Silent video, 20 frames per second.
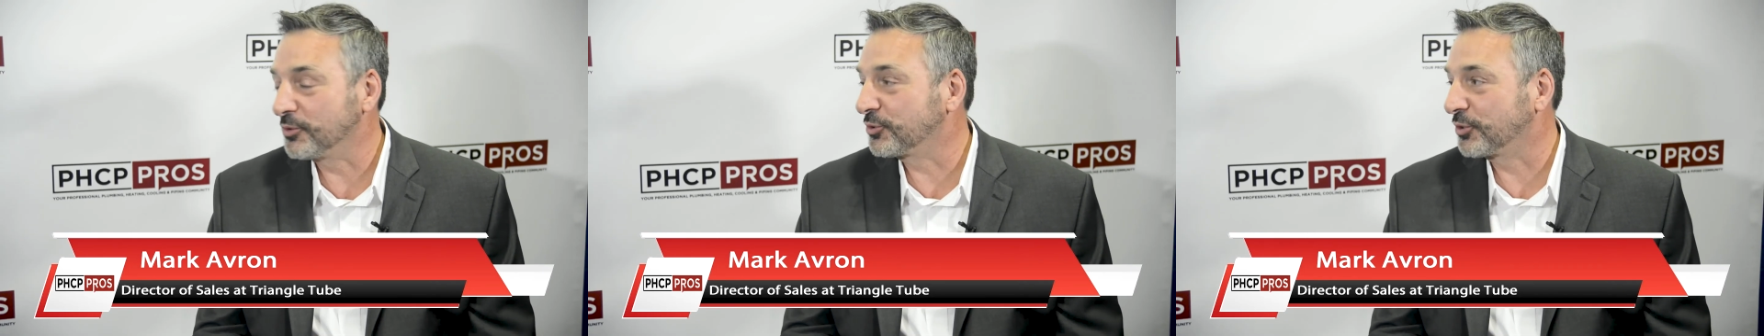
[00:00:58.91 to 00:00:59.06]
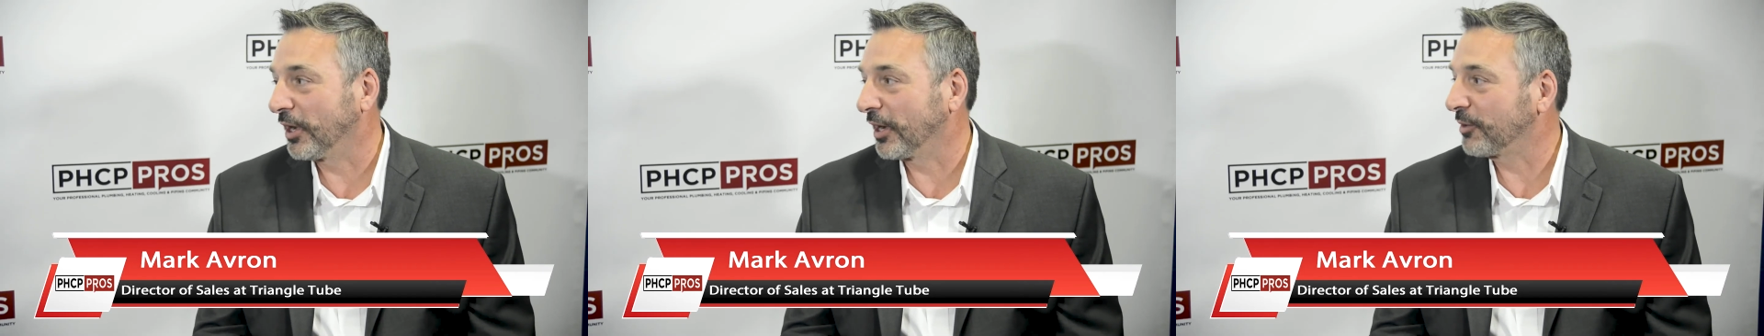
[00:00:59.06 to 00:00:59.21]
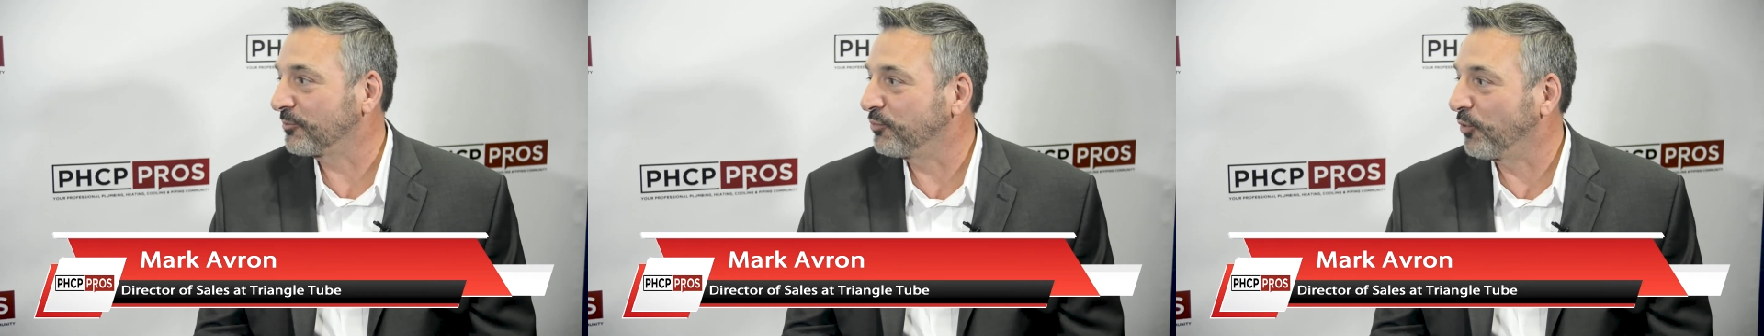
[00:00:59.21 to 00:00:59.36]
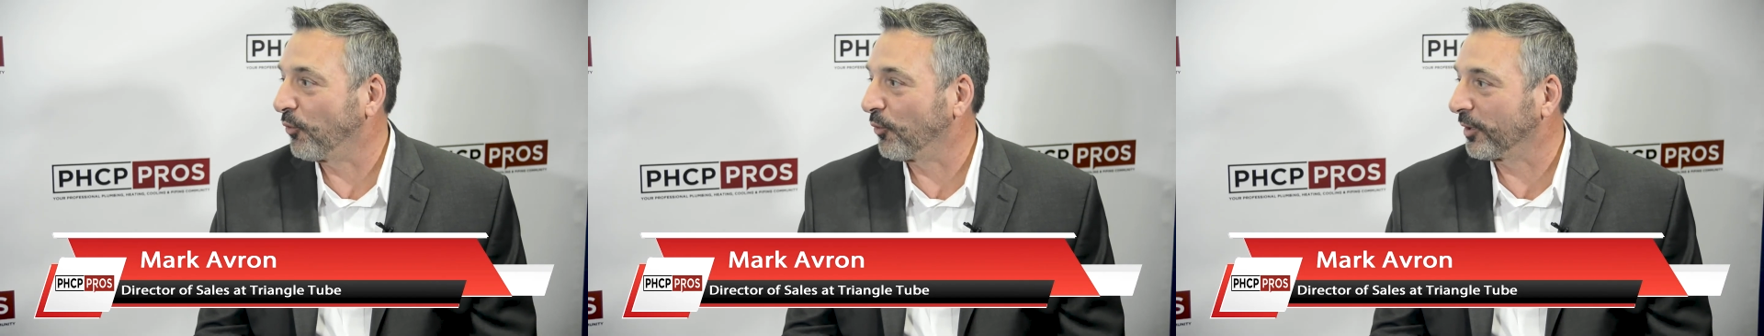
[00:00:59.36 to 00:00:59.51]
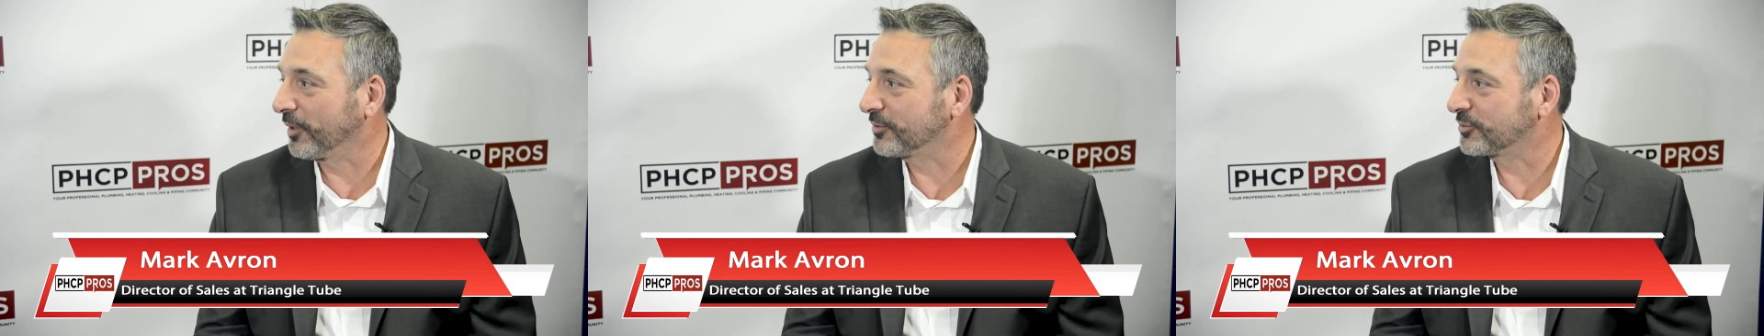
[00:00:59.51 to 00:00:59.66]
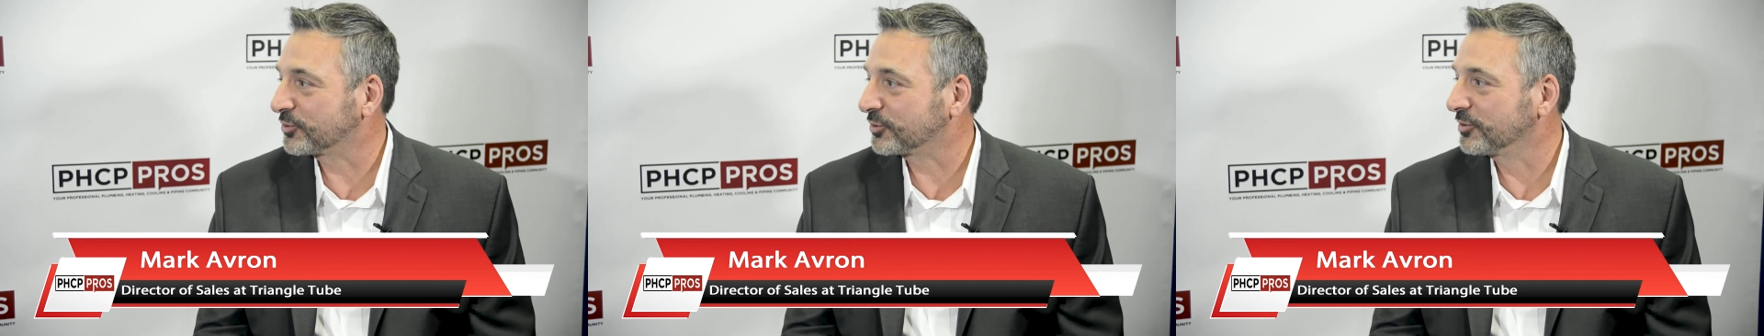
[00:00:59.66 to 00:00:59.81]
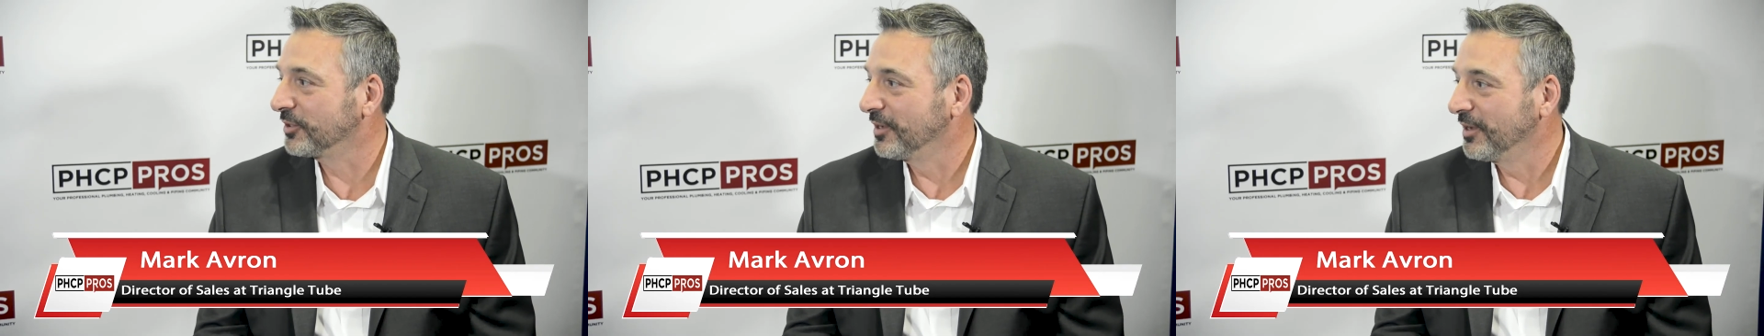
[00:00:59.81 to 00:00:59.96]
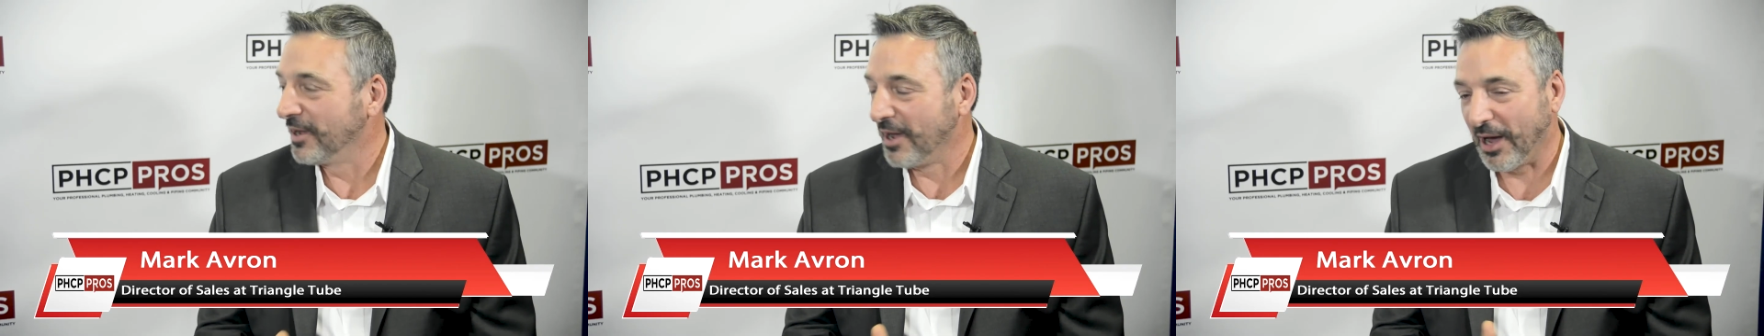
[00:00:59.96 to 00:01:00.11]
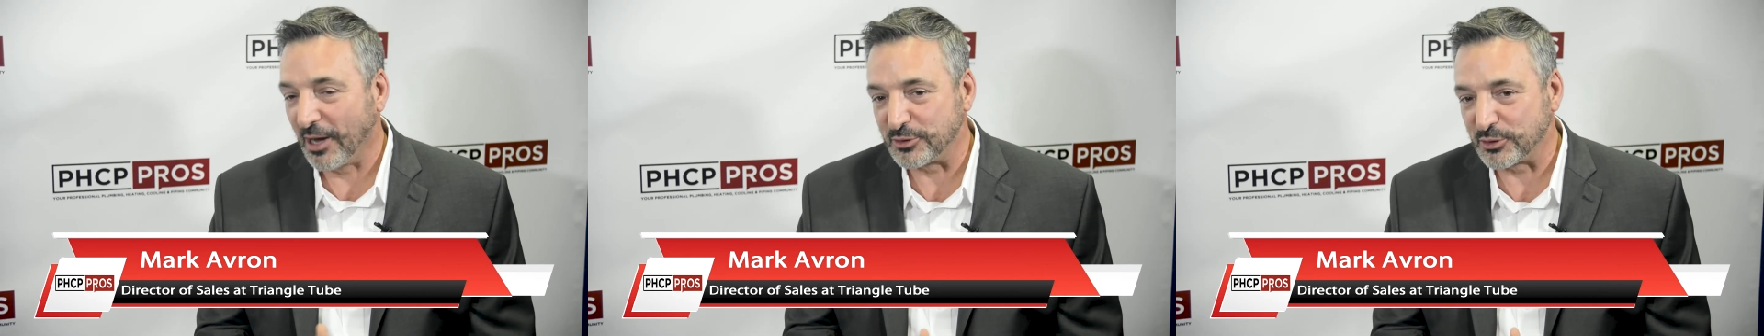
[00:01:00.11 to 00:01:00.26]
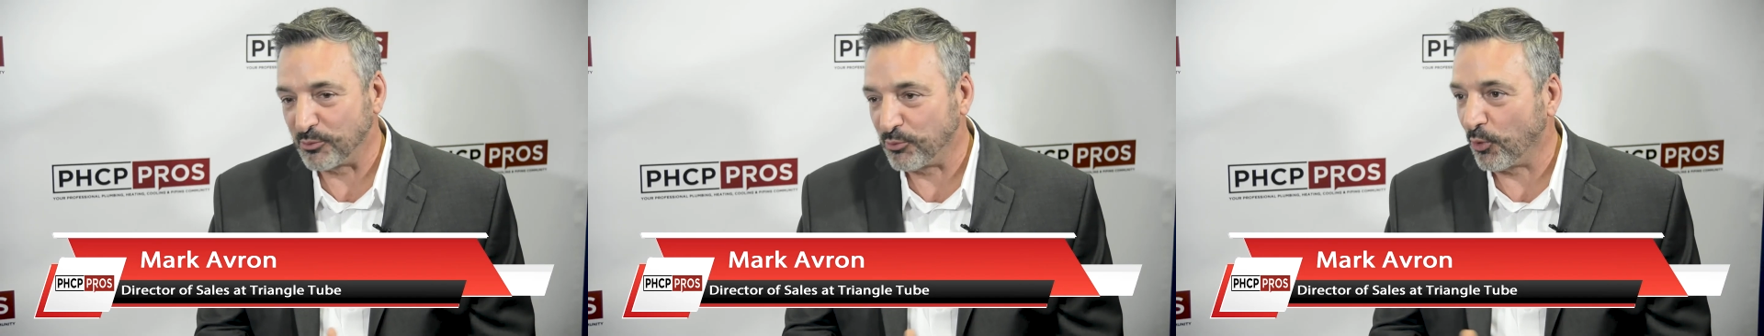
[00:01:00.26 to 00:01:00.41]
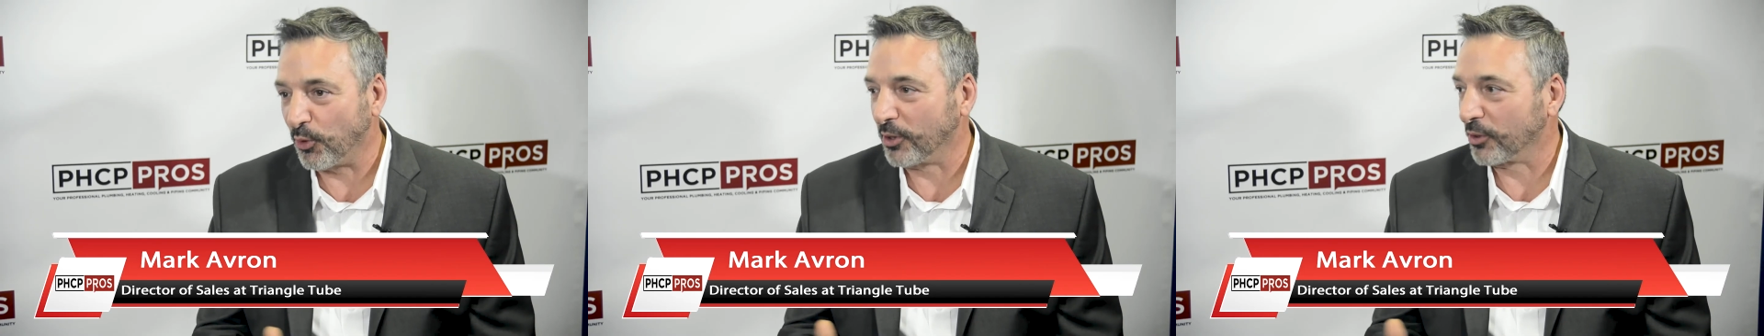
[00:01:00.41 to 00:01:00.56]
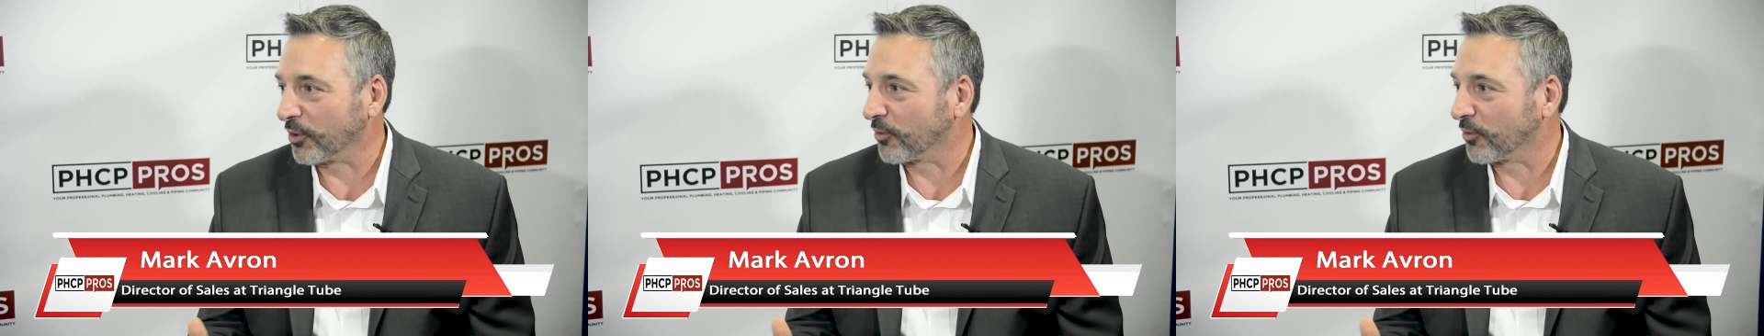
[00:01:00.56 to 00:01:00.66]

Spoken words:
checkpoints as a boiler